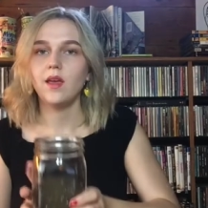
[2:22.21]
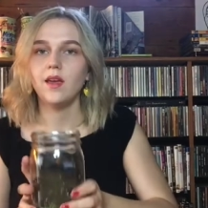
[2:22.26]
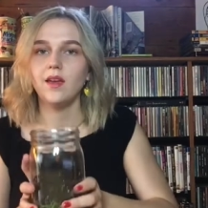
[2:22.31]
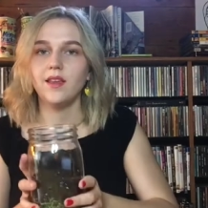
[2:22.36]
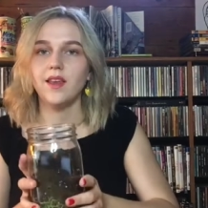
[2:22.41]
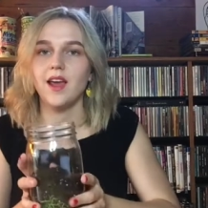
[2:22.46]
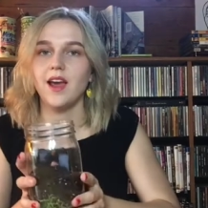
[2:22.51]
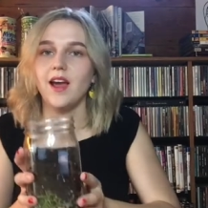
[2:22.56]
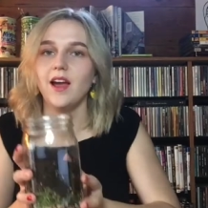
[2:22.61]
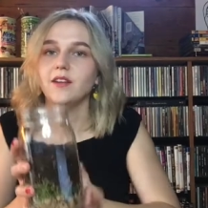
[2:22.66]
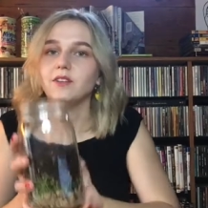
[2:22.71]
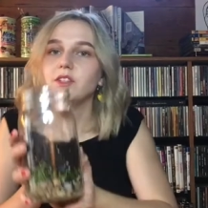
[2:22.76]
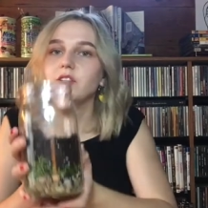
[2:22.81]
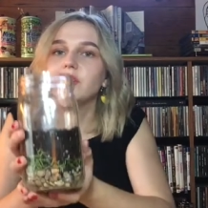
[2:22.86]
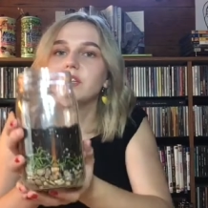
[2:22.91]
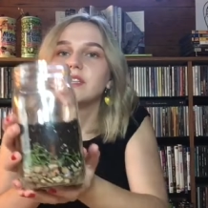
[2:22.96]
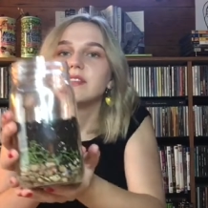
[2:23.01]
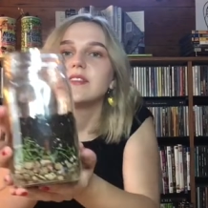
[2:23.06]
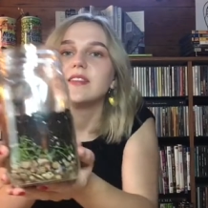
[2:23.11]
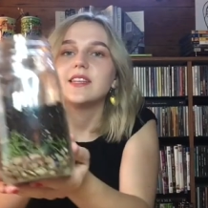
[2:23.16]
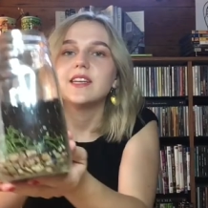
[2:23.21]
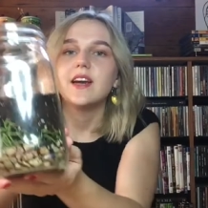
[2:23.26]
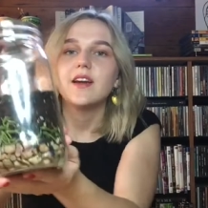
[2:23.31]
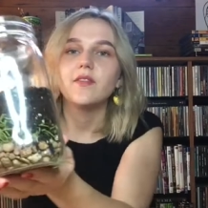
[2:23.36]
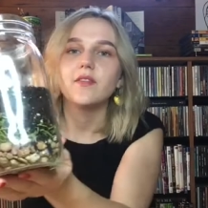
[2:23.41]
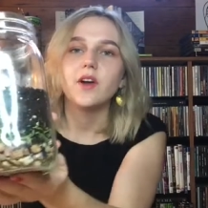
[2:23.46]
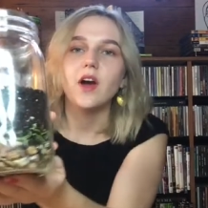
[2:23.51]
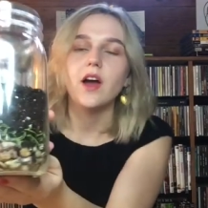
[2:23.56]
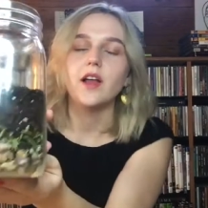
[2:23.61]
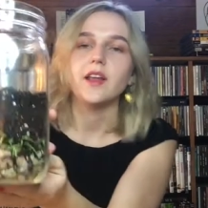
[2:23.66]
Now as you can see
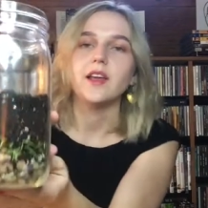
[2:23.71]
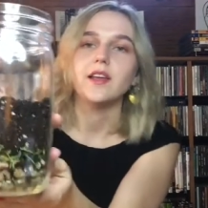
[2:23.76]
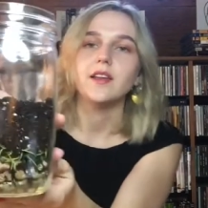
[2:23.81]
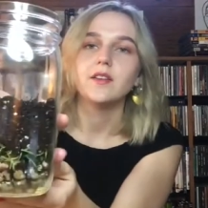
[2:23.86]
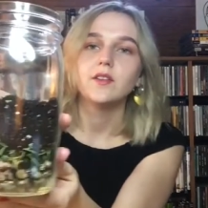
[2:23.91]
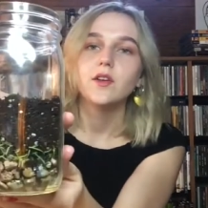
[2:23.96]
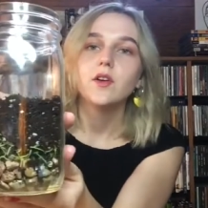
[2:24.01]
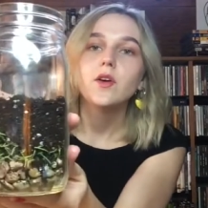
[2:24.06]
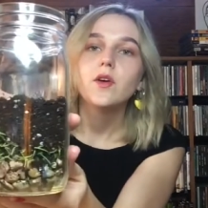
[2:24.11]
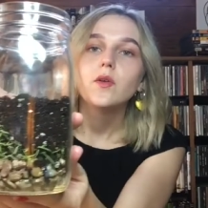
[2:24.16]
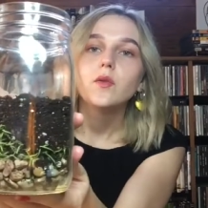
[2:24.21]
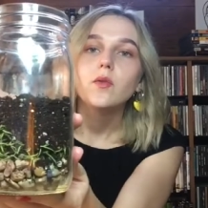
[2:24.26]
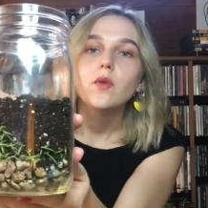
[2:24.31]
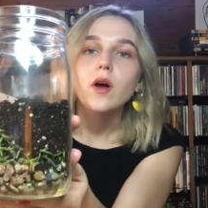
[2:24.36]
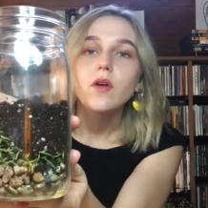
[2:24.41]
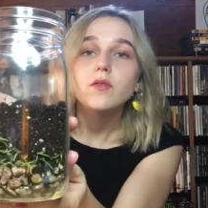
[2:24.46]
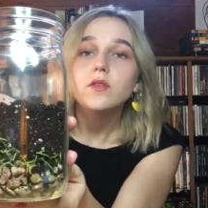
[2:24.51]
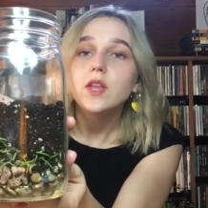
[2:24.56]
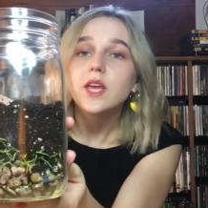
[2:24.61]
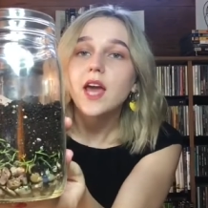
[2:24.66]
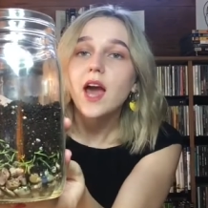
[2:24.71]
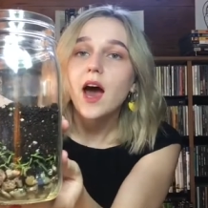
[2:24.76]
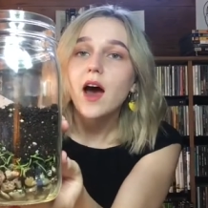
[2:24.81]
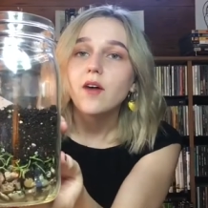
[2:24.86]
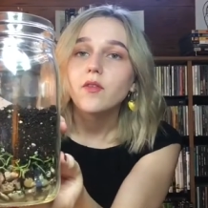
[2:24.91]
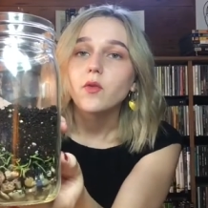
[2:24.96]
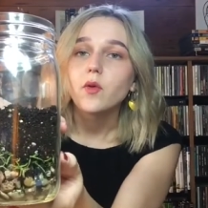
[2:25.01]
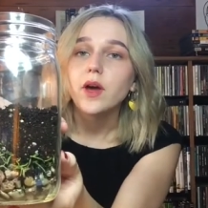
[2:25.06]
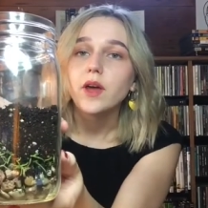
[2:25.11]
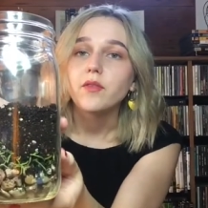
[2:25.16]
I've got it roughly
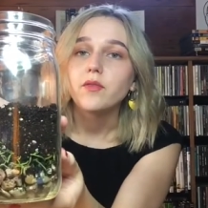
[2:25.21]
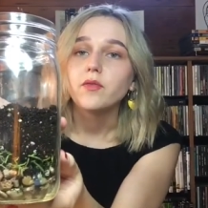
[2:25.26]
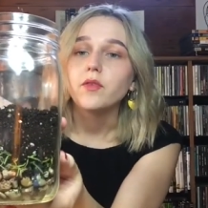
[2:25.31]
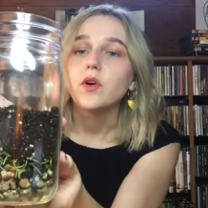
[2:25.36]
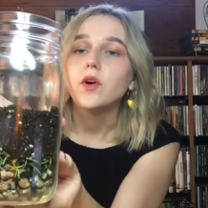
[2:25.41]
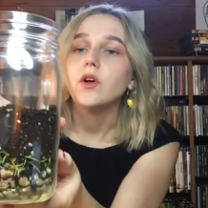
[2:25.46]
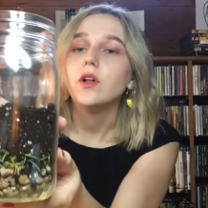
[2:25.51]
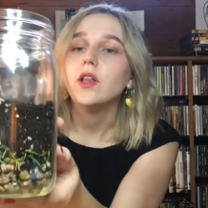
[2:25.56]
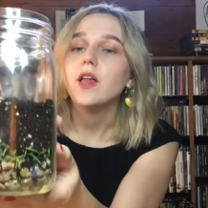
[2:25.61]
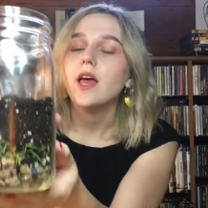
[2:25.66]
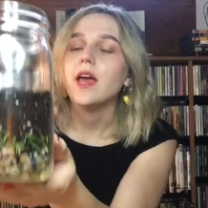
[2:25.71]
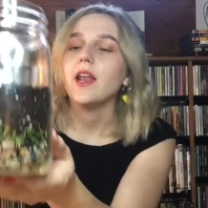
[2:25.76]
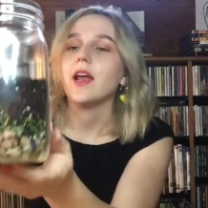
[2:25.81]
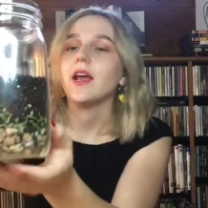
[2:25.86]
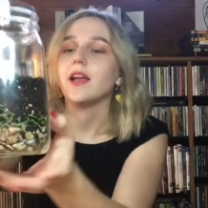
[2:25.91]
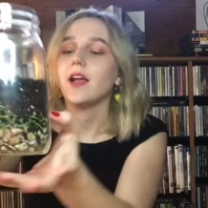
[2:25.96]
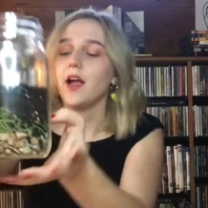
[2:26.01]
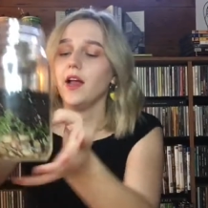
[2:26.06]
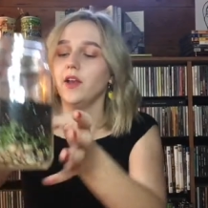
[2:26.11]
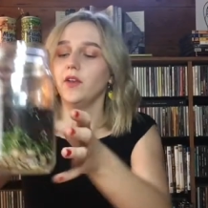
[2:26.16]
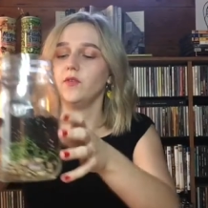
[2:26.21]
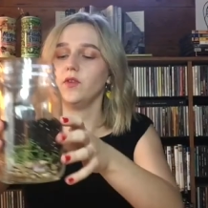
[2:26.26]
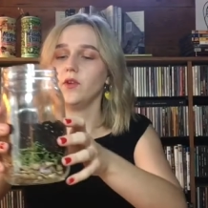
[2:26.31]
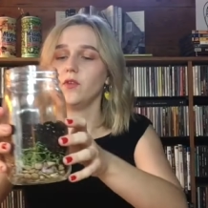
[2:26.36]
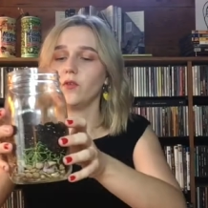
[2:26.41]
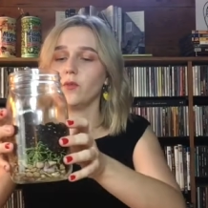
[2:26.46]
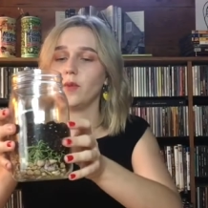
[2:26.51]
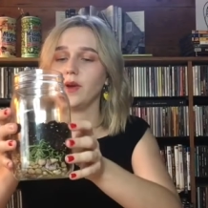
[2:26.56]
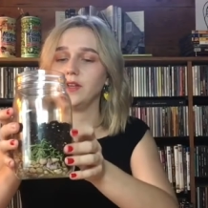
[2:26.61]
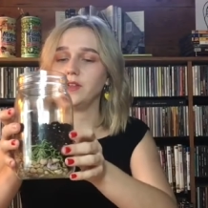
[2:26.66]
halfway full and I kind of
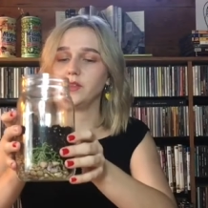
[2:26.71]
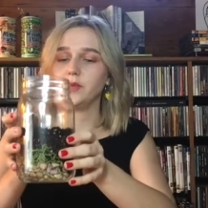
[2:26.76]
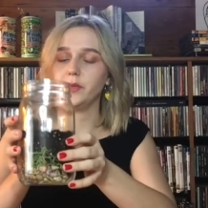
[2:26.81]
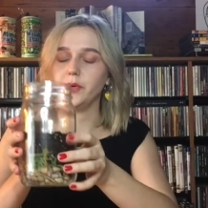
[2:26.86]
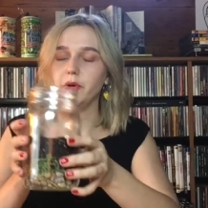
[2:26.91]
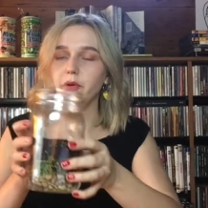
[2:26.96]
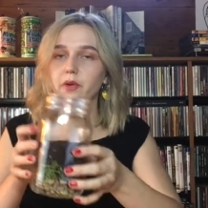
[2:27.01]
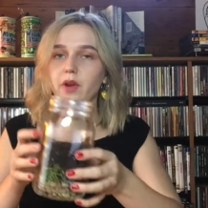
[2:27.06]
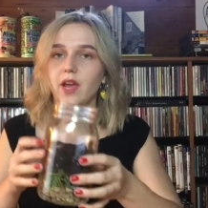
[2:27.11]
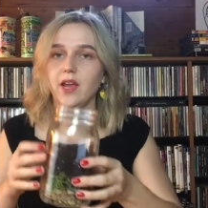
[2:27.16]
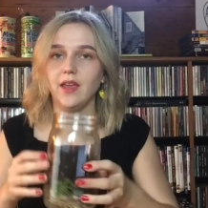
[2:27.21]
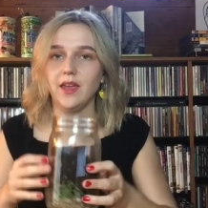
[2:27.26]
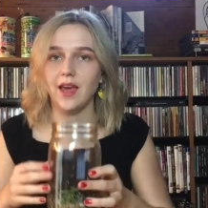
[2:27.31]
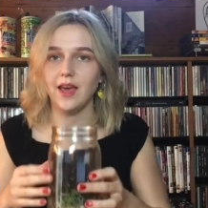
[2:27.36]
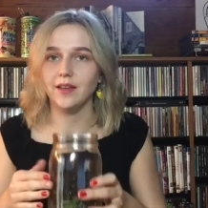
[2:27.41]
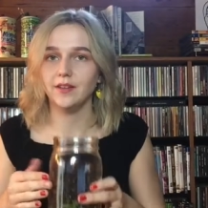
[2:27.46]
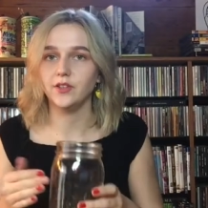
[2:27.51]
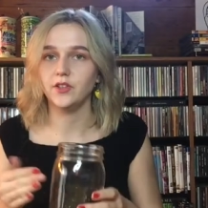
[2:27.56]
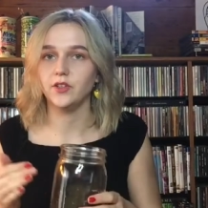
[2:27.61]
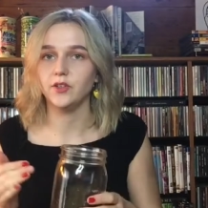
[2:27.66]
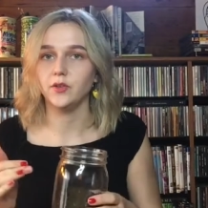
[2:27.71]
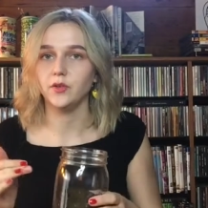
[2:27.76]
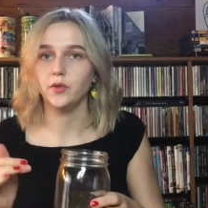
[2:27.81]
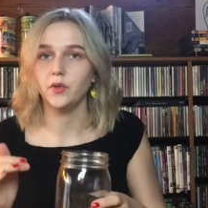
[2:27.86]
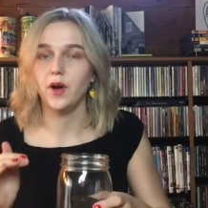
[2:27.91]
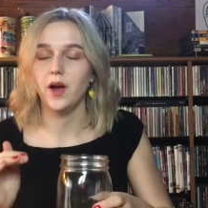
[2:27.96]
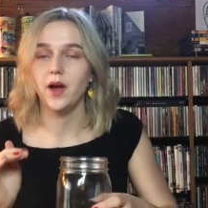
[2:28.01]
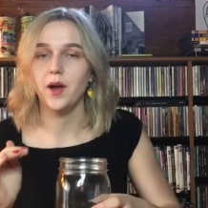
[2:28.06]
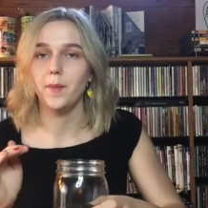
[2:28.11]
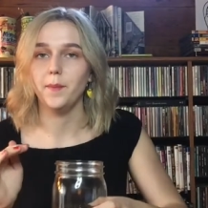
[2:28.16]
used my spoon again to
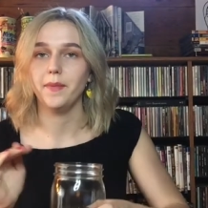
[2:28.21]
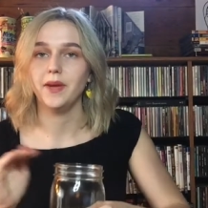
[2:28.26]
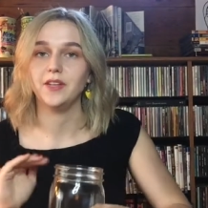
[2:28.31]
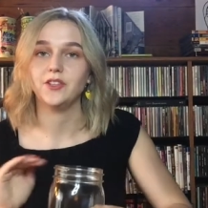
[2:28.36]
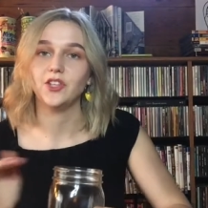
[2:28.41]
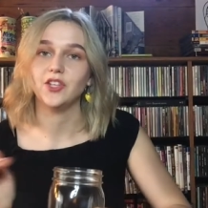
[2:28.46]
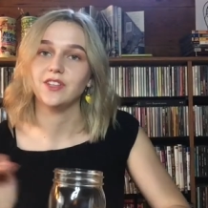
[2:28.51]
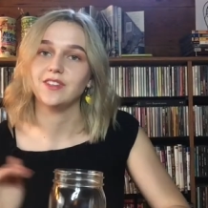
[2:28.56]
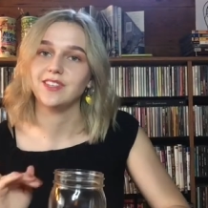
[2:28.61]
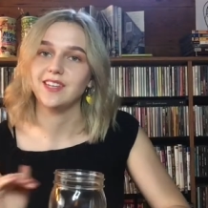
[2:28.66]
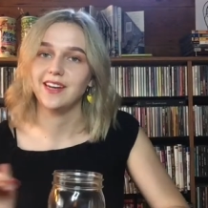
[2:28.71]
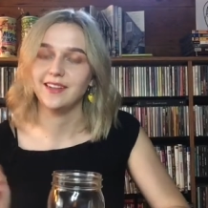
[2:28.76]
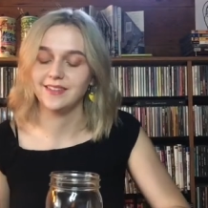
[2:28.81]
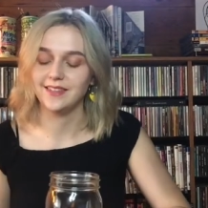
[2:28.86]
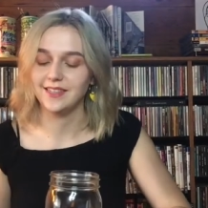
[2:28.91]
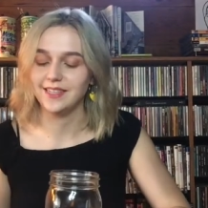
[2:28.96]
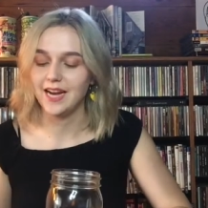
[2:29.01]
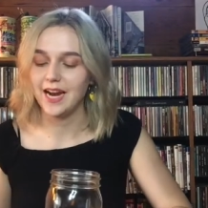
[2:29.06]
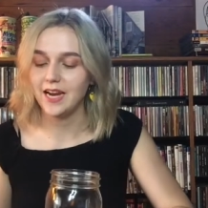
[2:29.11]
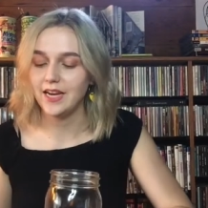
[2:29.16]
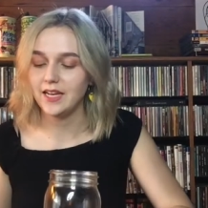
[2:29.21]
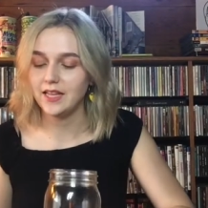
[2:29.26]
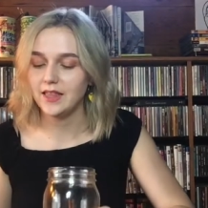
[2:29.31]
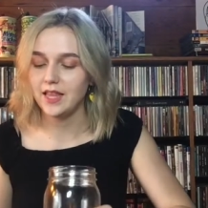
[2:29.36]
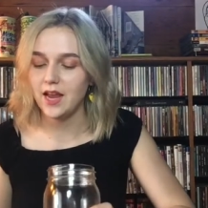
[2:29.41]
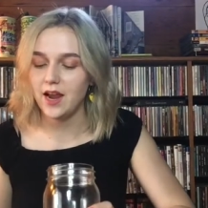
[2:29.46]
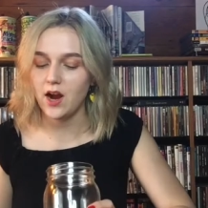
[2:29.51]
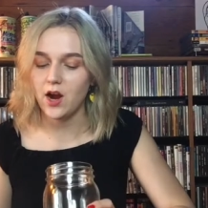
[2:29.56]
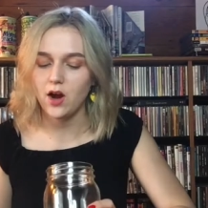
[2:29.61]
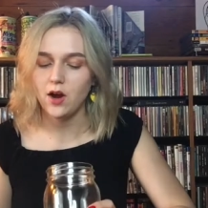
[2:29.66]
um, make sure it's nice and tight in
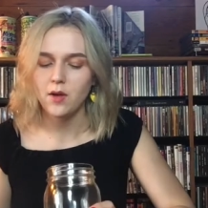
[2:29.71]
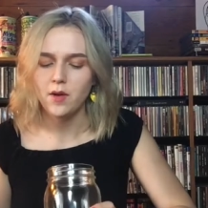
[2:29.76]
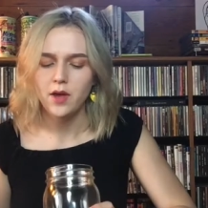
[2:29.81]
there.